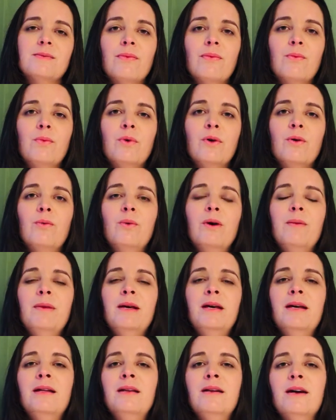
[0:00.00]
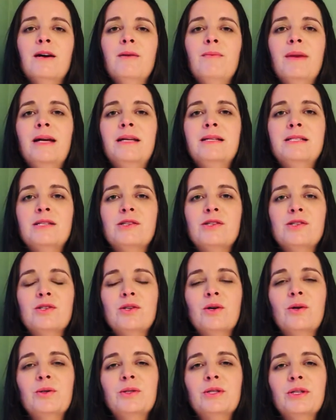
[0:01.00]
Where women are meant to
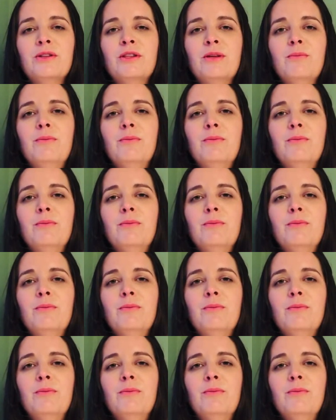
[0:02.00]
shoulder the